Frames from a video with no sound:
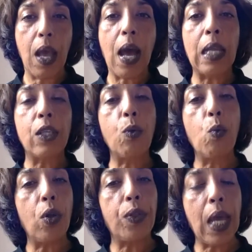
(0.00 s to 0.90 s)
And so
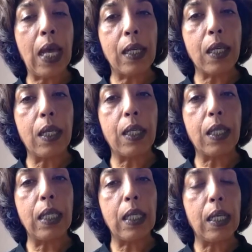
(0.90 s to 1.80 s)
what that does
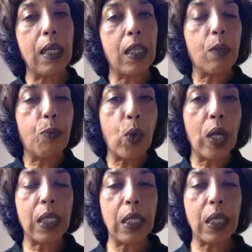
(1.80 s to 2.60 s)
is it spreads